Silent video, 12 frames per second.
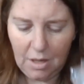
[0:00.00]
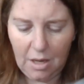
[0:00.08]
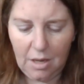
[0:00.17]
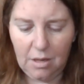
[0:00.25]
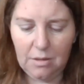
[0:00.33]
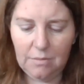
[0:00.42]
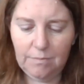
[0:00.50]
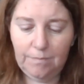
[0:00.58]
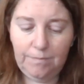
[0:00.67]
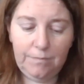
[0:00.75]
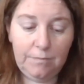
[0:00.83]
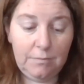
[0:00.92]
So
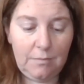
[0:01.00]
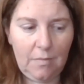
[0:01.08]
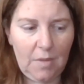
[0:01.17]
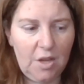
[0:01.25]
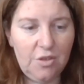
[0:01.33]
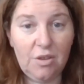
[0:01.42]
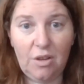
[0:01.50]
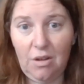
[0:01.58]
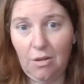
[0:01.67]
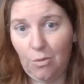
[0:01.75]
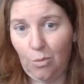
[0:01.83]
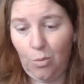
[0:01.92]
I've got
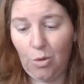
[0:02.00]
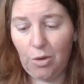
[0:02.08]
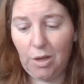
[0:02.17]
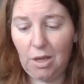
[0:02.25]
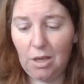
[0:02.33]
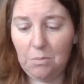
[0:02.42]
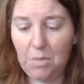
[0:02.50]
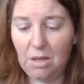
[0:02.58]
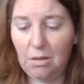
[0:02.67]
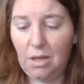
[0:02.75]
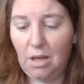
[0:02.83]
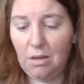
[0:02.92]
a lot of work ahead of me
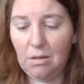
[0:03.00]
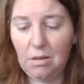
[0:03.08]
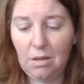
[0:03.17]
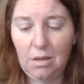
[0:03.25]
on that.